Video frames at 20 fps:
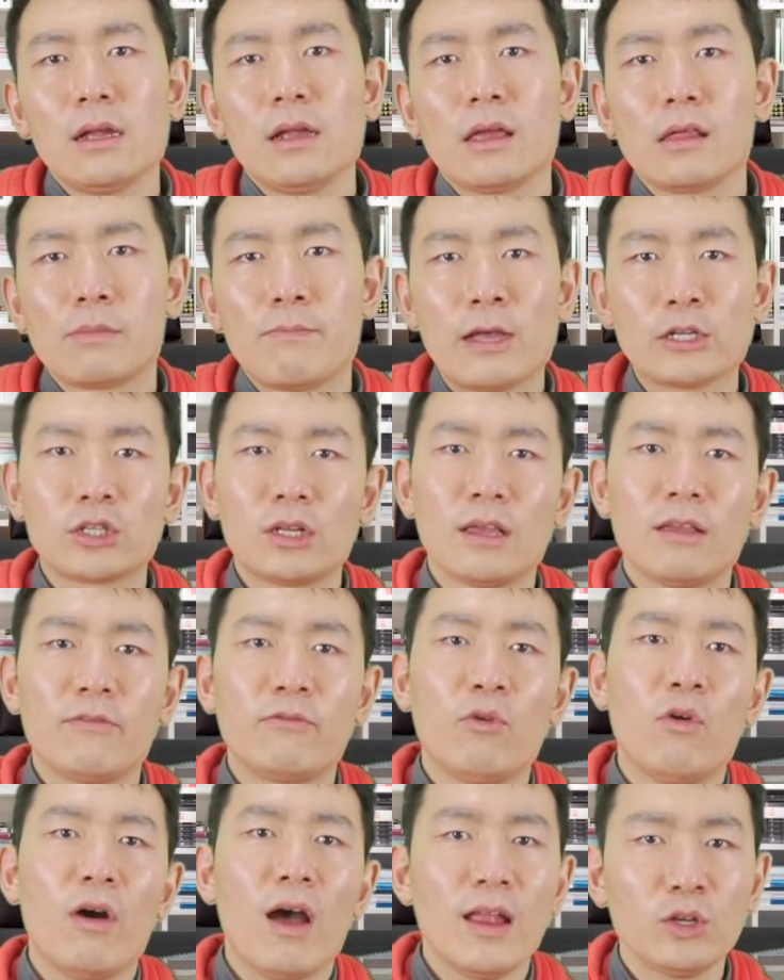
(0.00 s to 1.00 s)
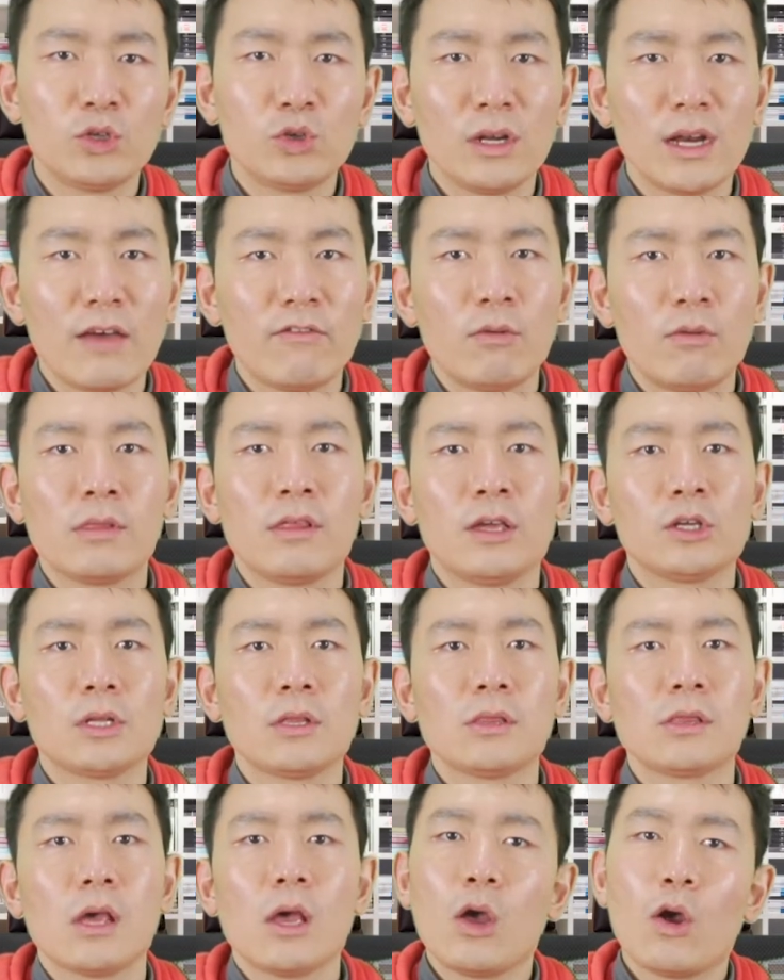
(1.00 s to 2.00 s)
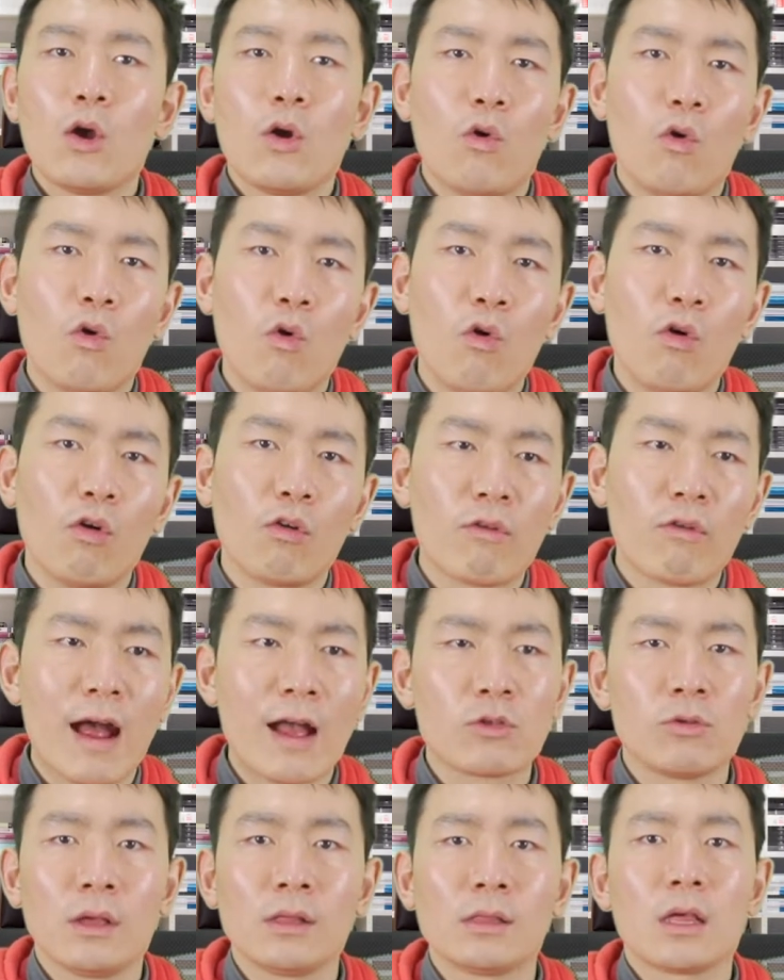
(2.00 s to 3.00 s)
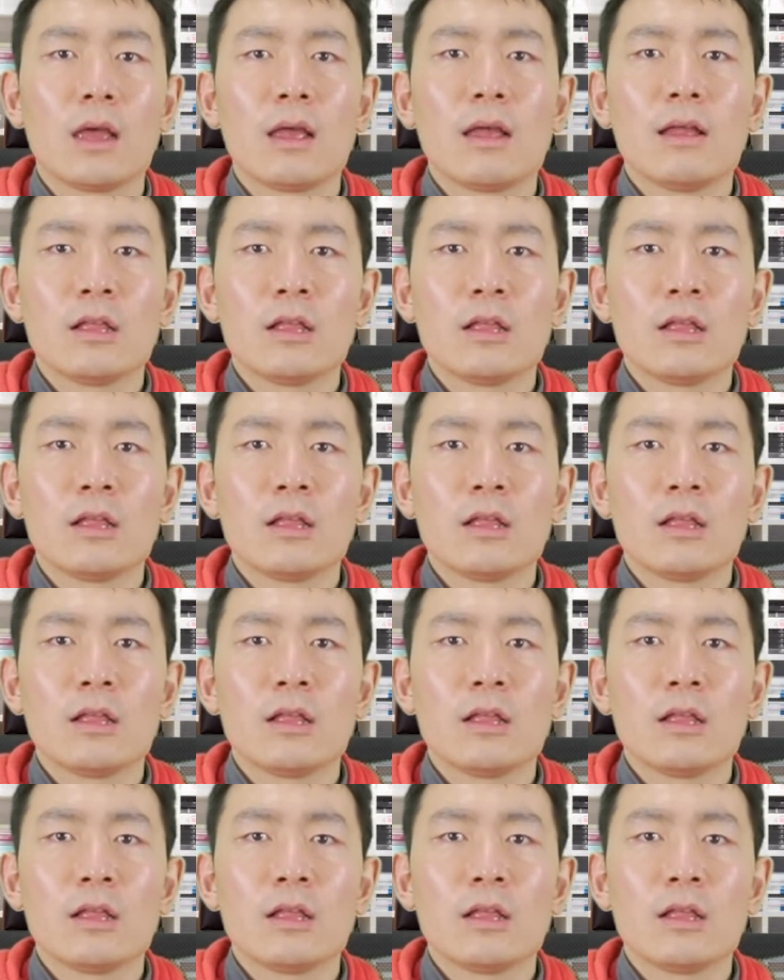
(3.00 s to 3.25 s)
especially for entry-level positions or graduates